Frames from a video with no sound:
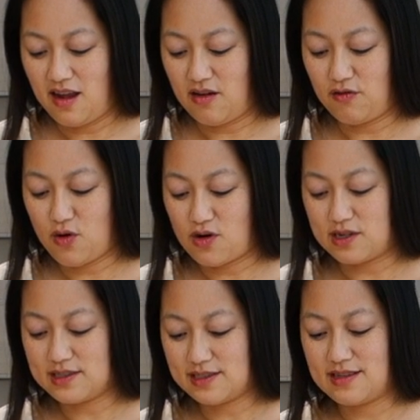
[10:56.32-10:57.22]
Of
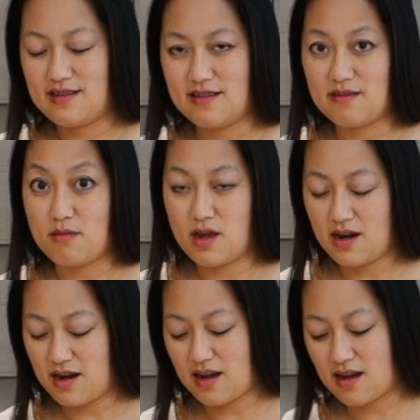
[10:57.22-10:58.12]
course, the
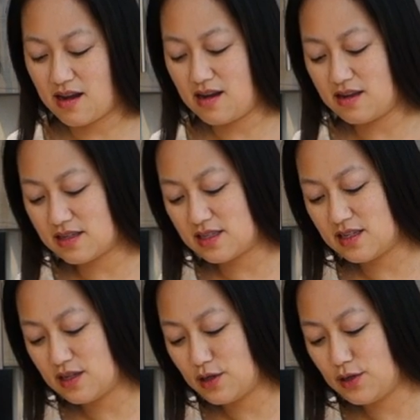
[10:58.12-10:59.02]
minute I cut it,
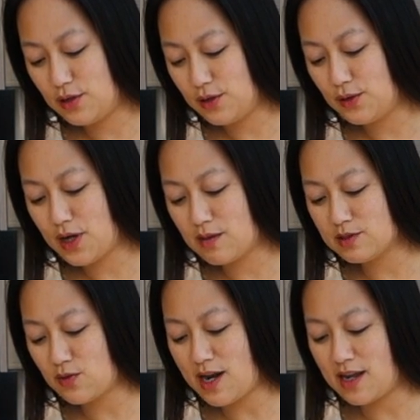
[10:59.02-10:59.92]
it
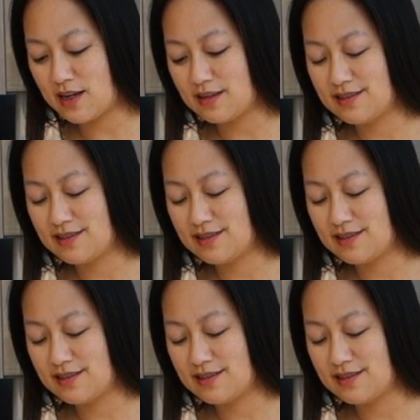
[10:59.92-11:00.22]
comes running.